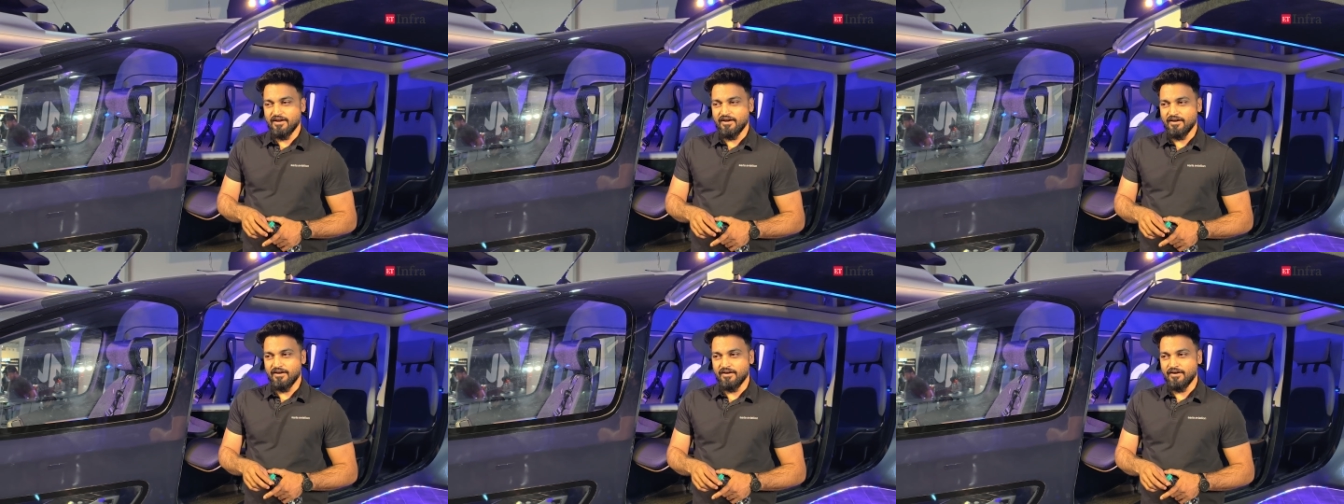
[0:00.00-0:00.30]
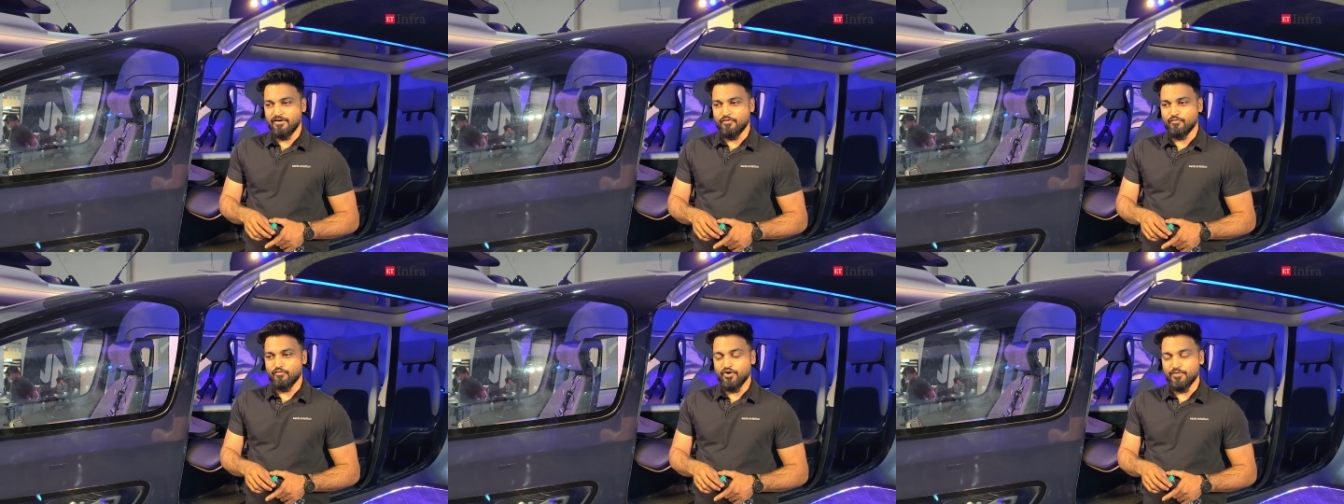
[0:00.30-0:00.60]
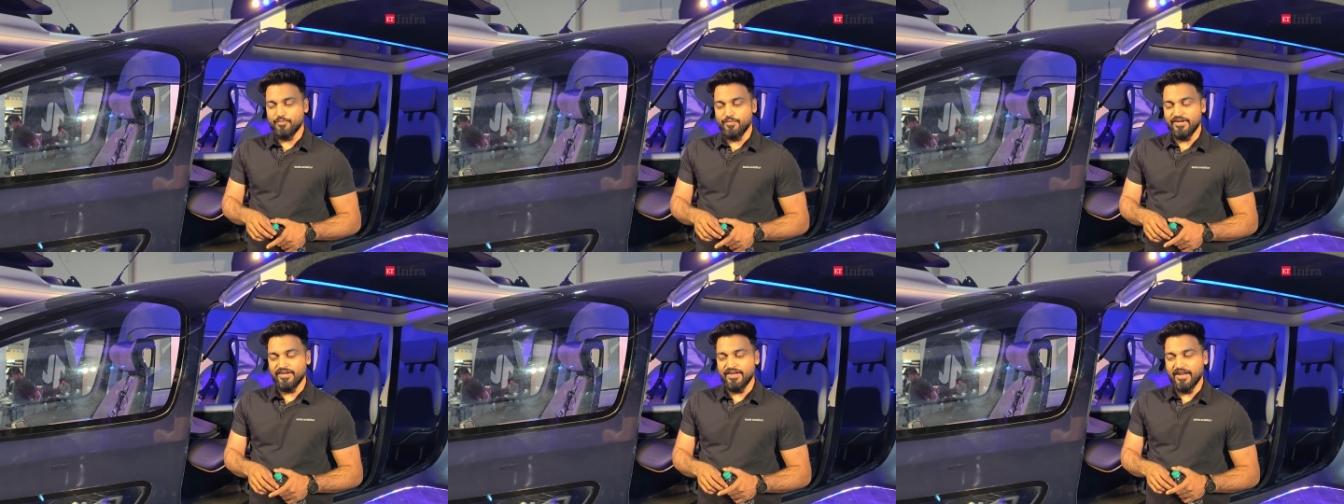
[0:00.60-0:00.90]
uh,
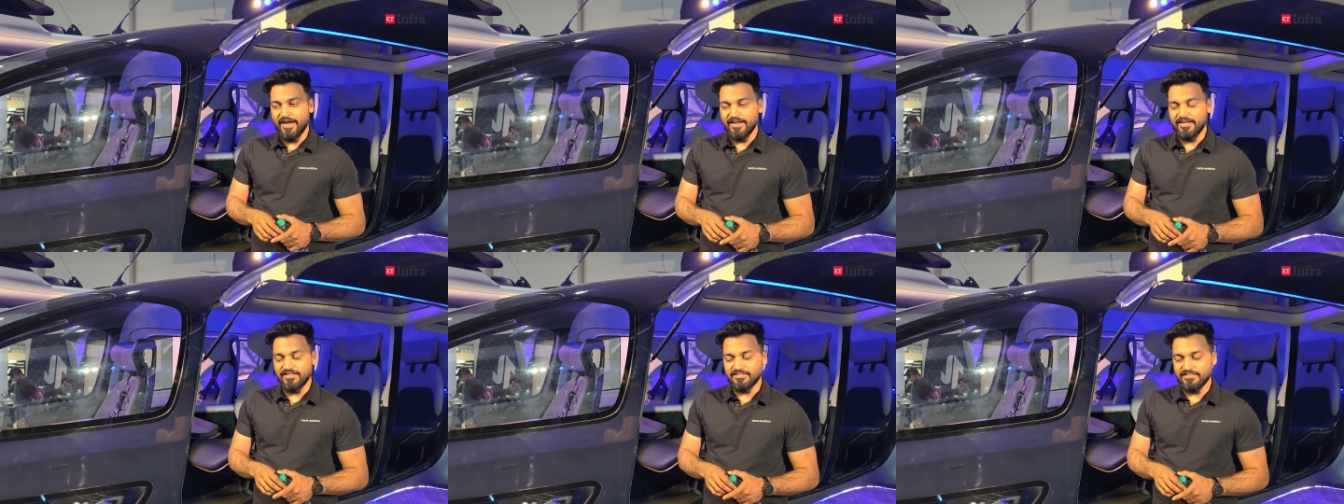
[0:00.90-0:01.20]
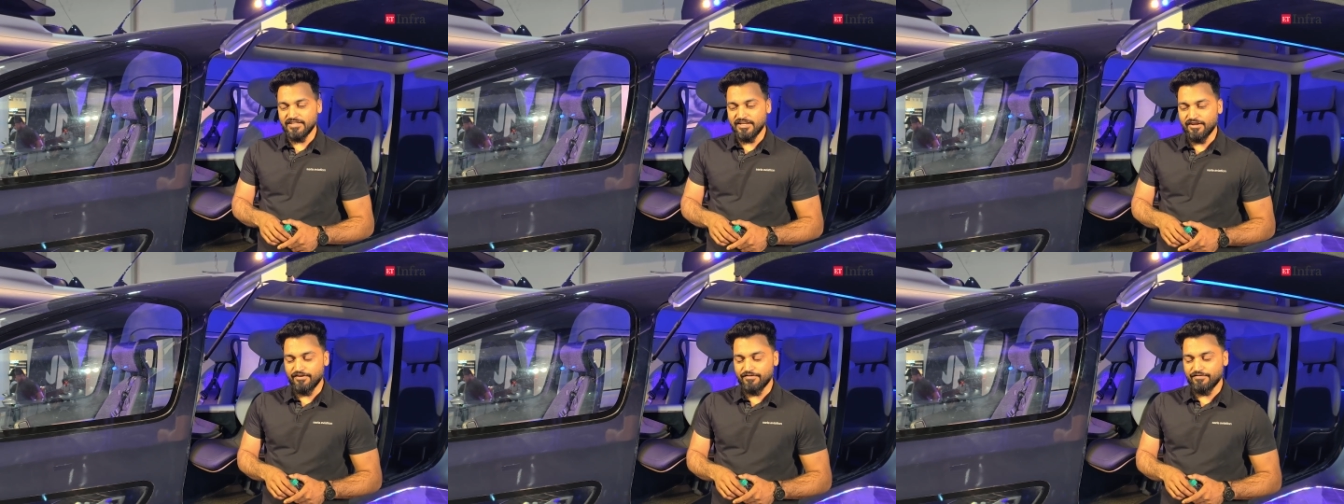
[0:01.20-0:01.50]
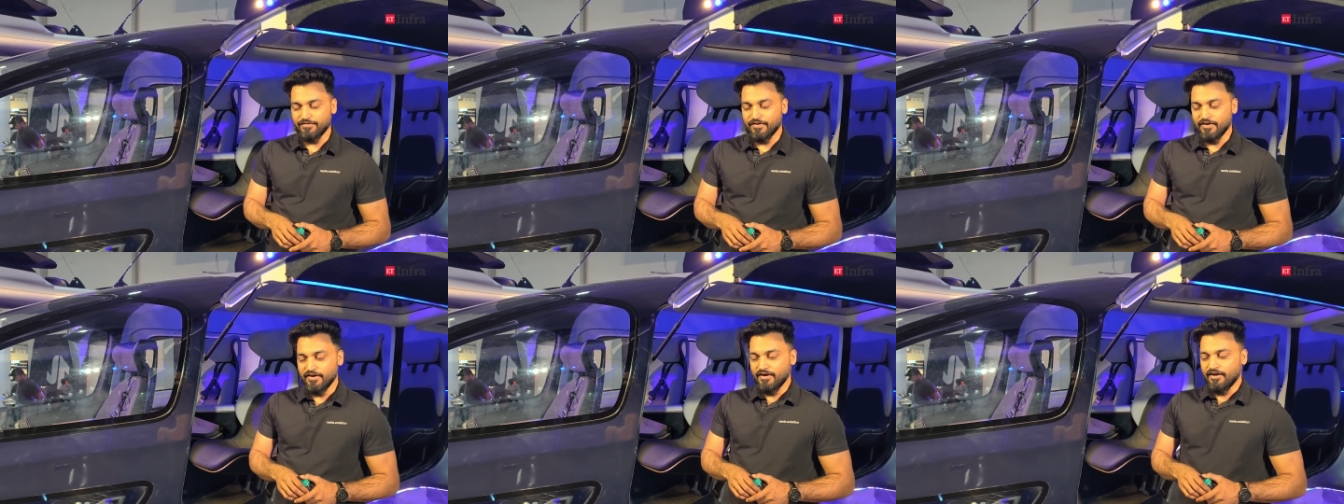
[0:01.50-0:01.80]
would be nice
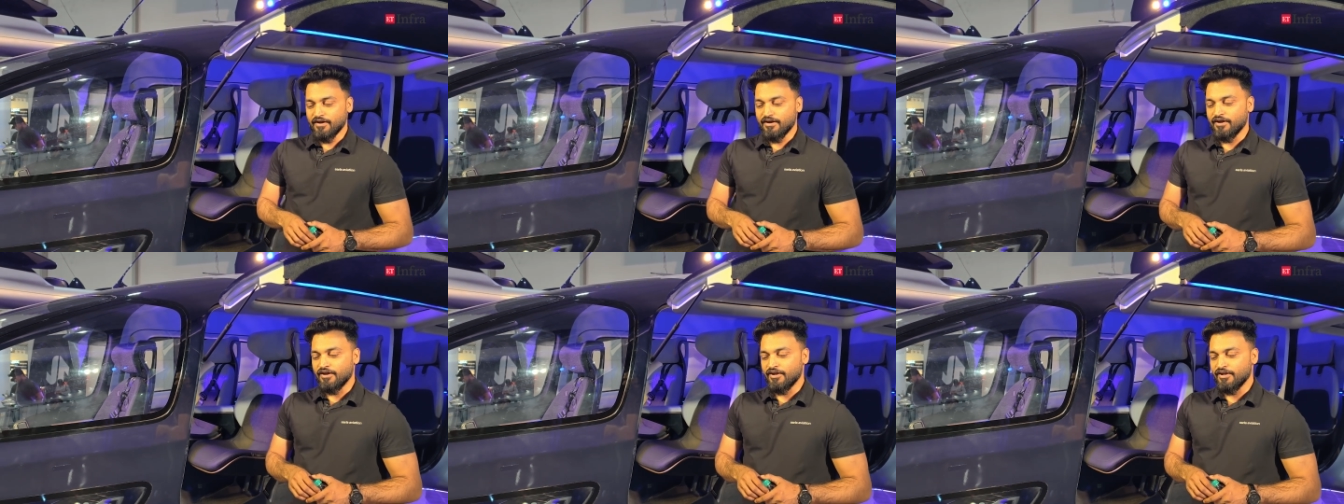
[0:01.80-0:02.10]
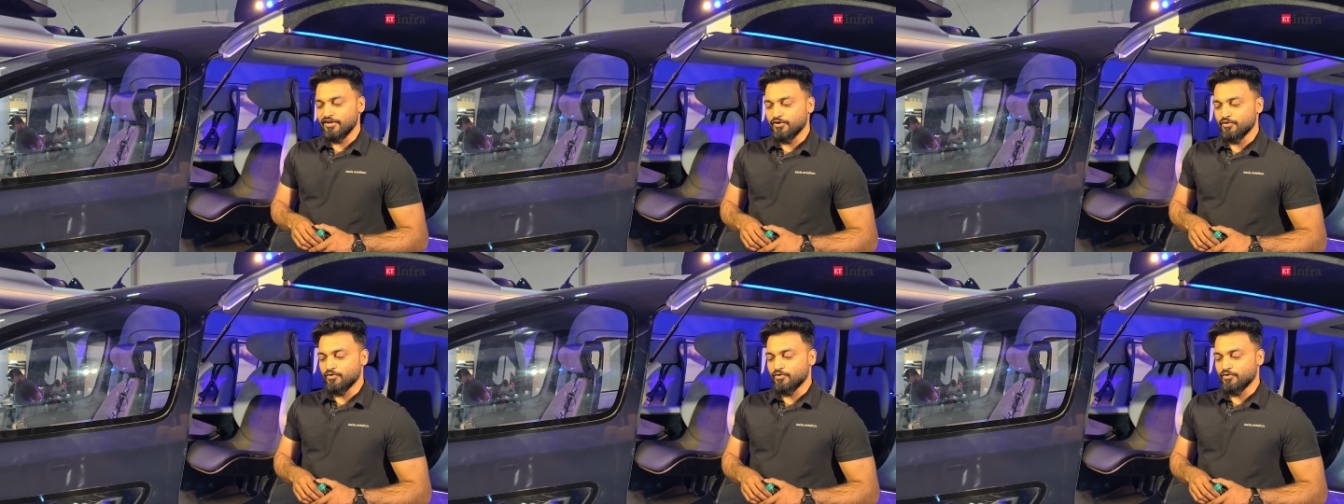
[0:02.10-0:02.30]
if uh,